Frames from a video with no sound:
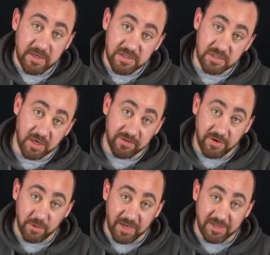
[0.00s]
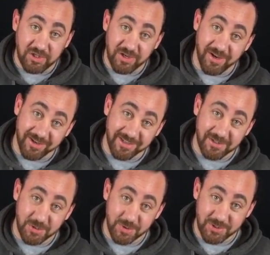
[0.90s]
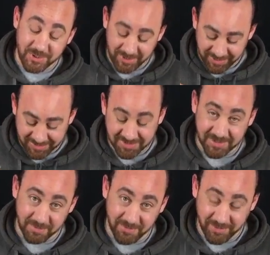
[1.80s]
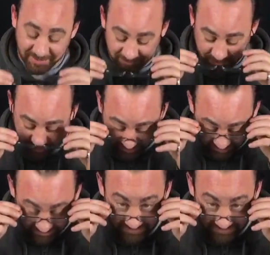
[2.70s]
Sign of old age. I need to switch to the glasses, I'm afraid, everybody.